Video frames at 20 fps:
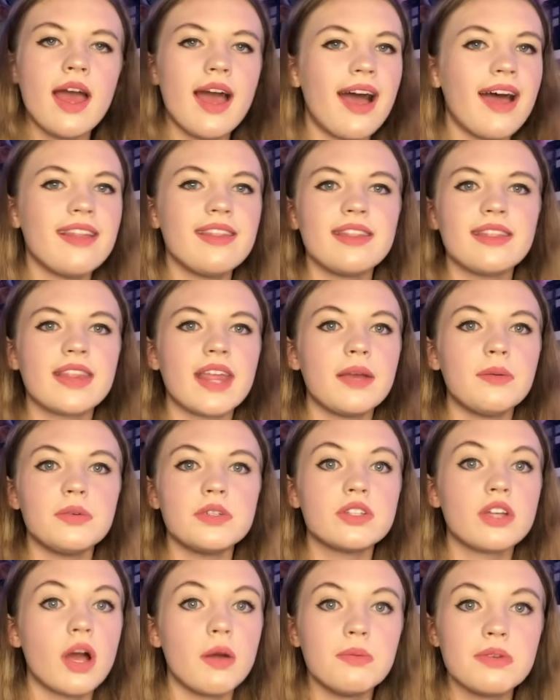And they
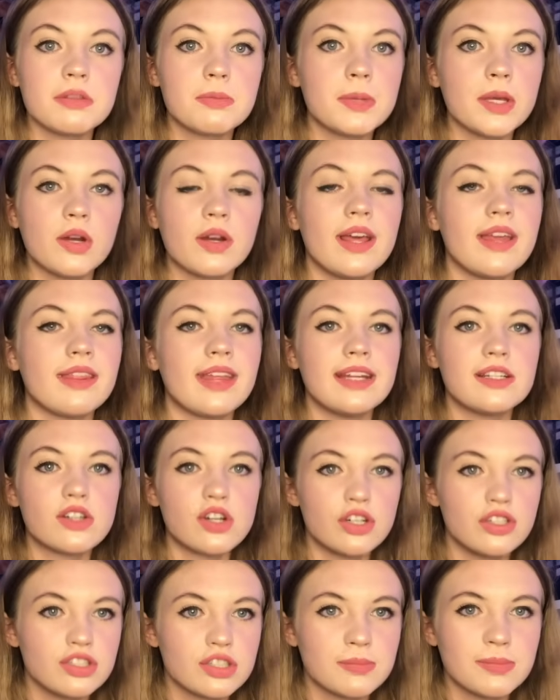would go with me on it. They'd
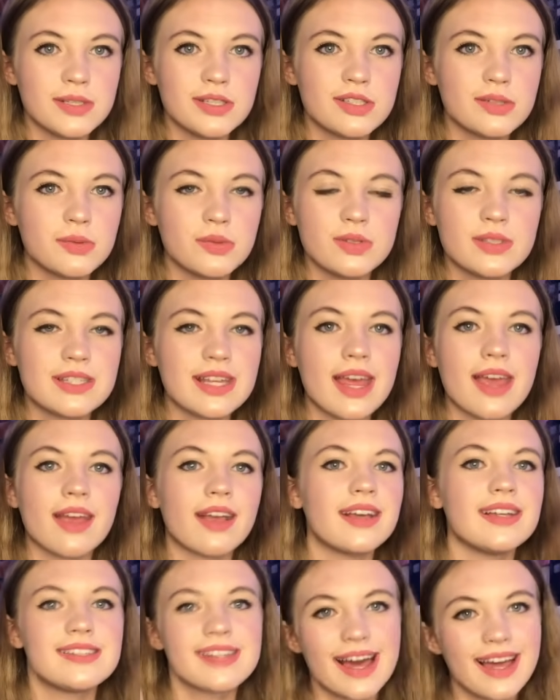contribute towards it
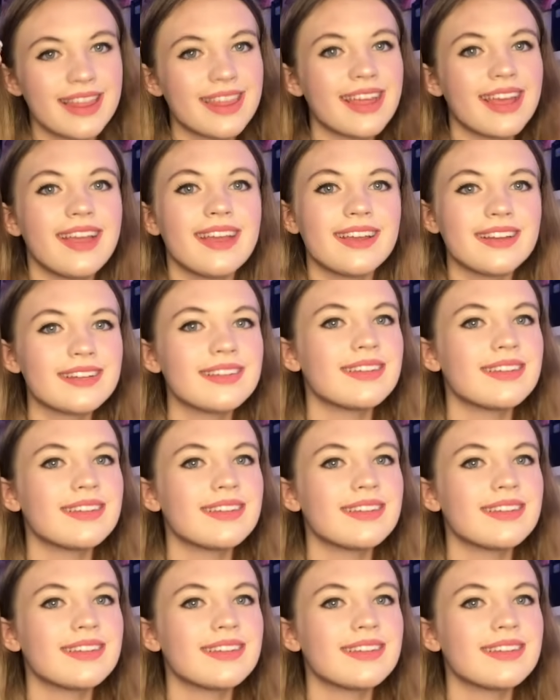because I think